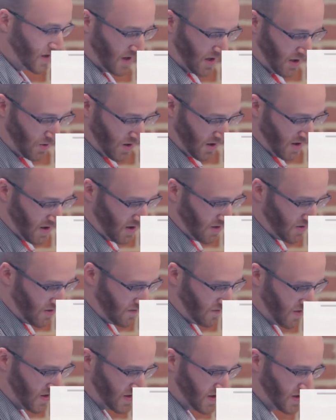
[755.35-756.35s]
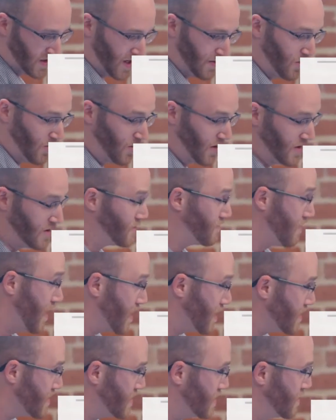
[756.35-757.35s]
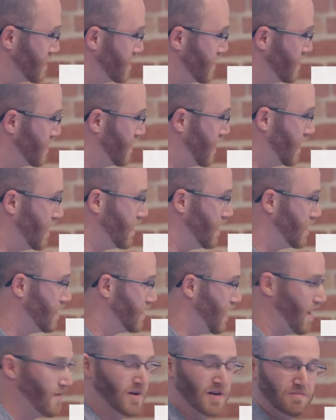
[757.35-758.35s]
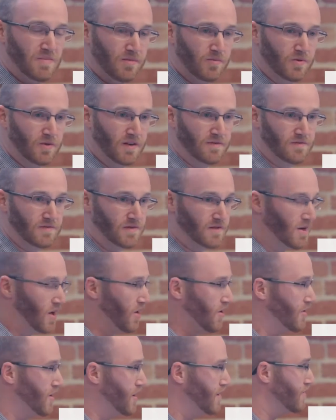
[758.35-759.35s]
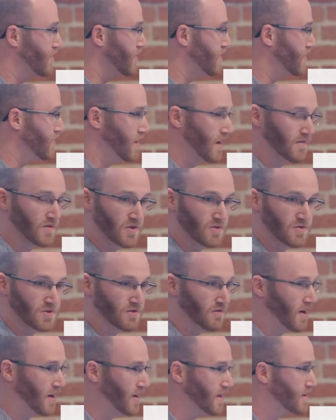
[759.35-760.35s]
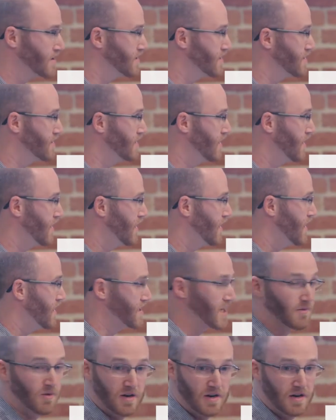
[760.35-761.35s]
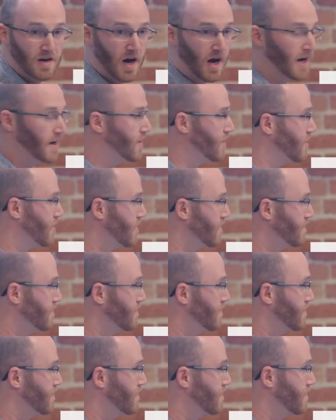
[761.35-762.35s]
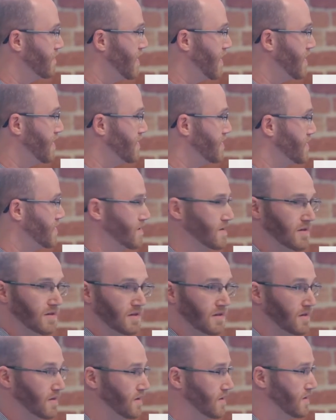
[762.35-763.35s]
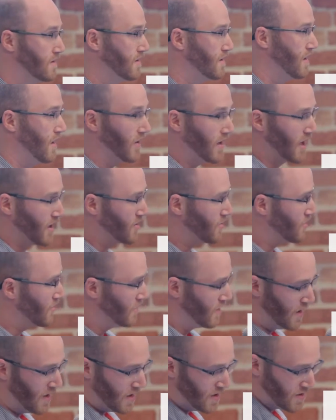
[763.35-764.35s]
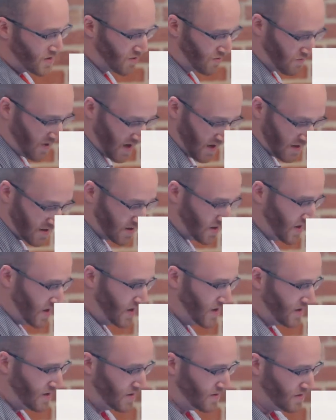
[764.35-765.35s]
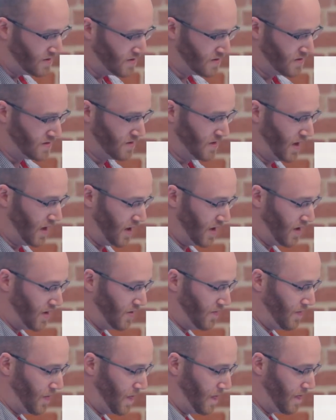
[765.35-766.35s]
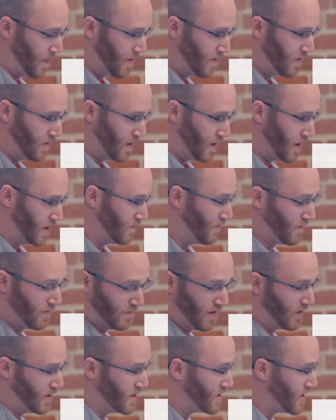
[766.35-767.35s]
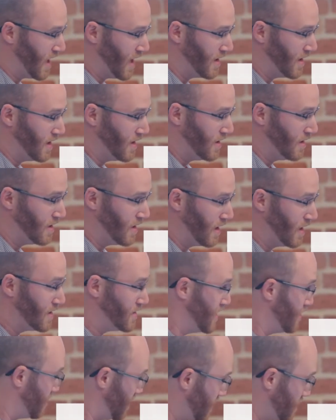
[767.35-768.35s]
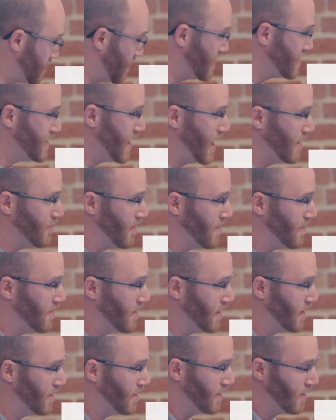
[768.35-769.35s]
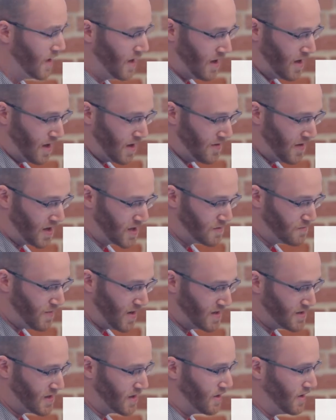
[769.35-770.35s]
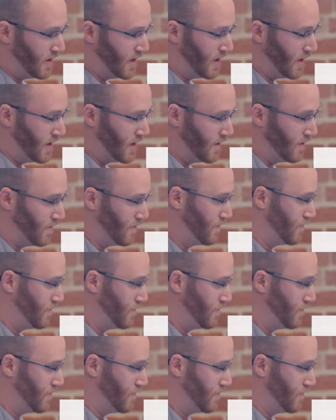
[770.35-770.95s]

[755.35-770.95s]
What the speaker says: a quick note, for this example, we're gonna use Redis. How many people have heard of or have used Redis? Has anyone not heard of Redis? Okay, cool. So Redis is a very tiny C++ app, I think, that is basically a